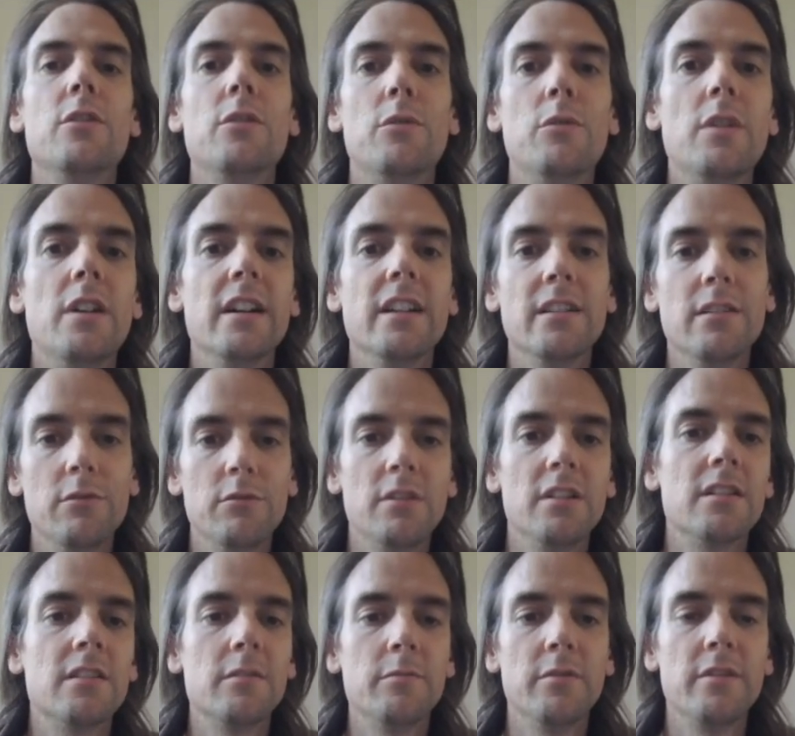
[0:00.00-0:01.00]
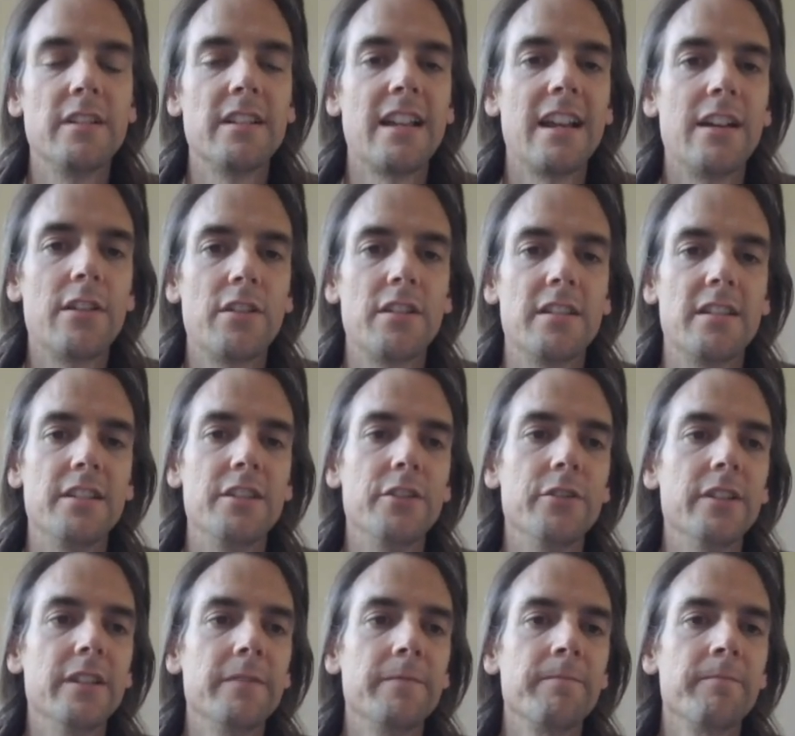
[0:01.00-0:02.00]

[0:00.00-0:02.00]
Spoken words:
Why? What are the points? How does it do it?